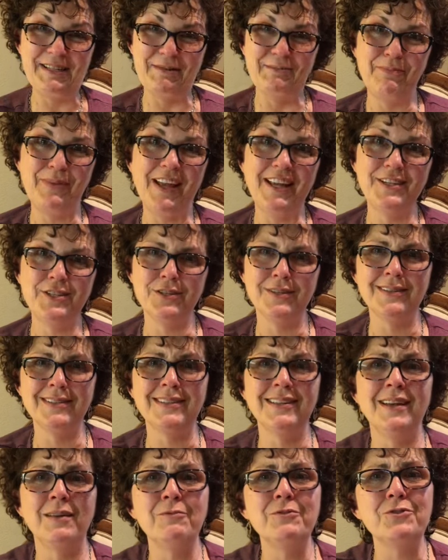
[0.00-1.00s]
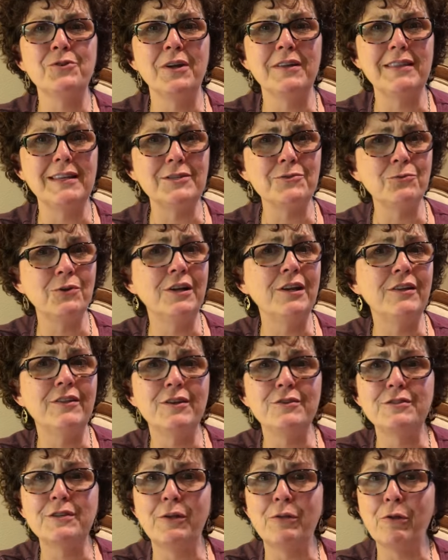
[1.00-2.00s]
to patience, and I'm sorry, that's one of
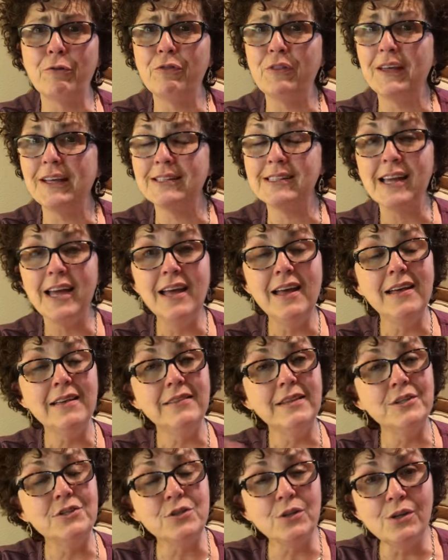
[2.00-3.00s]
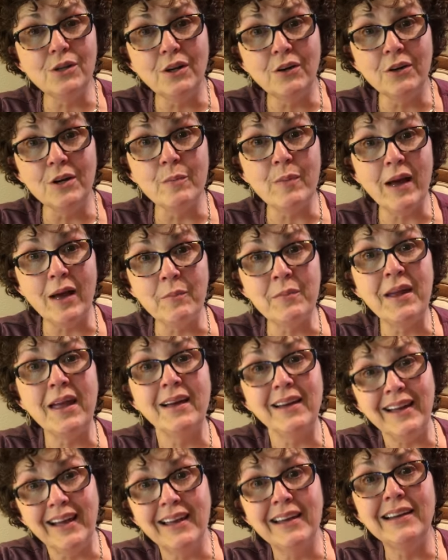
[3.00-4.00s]
those other things that you'll learn about me.
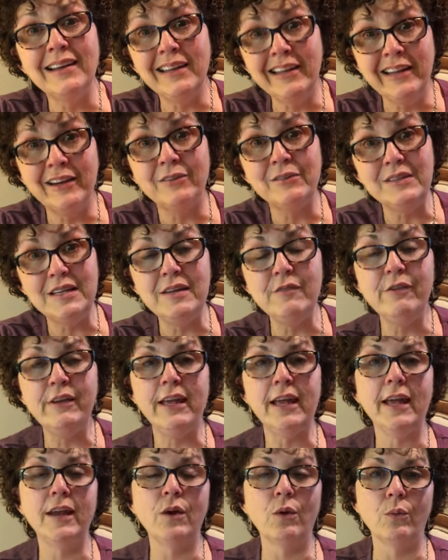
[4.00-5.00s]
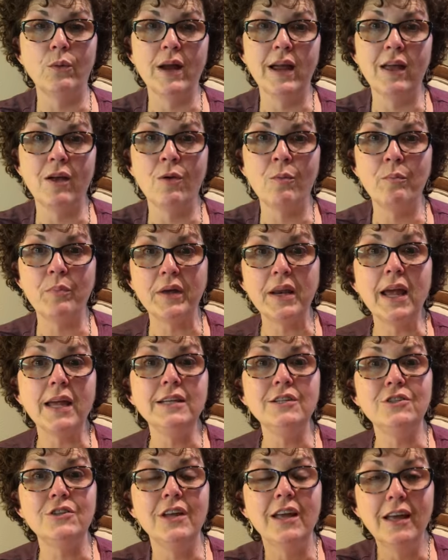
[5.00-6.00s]
I kind of, you know, deviate around, but
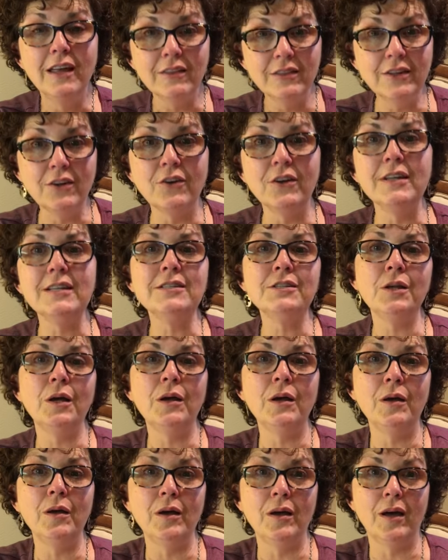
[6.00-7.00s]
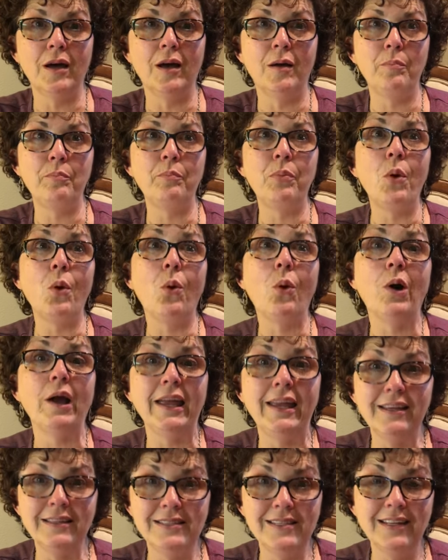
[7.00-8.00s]
I, there is a, a
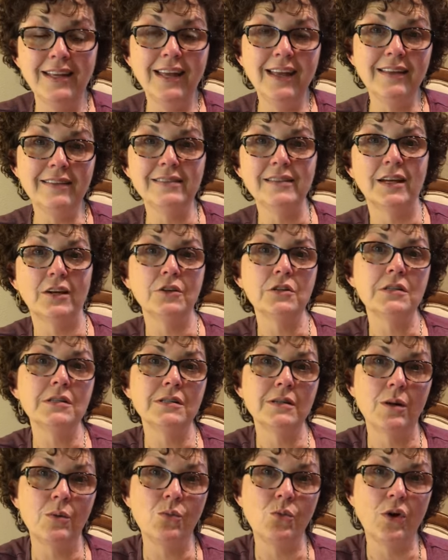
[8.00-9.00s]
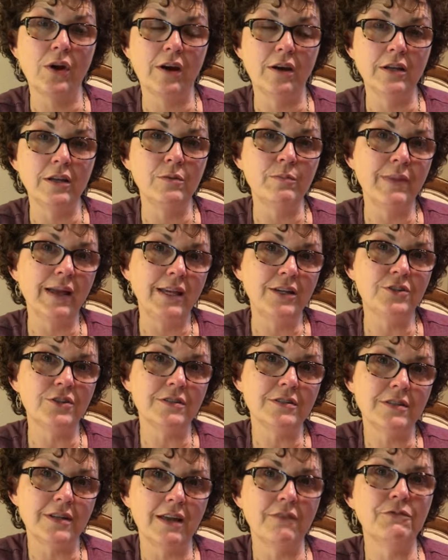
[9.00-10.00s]
point in there somewhere. You may
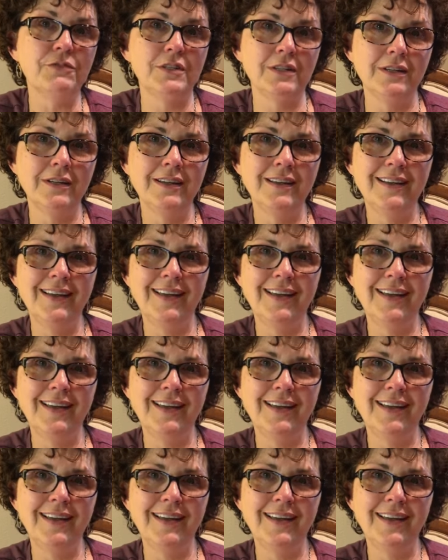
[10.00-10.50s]
just have to